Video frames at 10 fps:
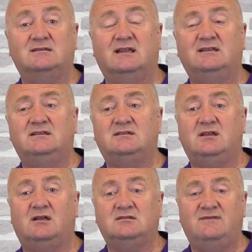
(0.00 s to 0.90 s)
And I did
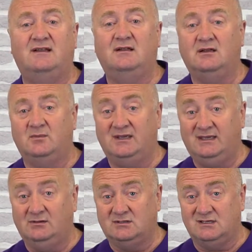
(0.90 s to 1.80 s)
start to feel a little bit
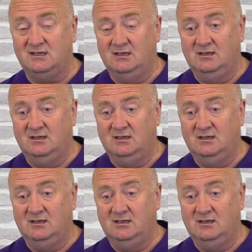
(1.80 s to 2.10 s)
guilty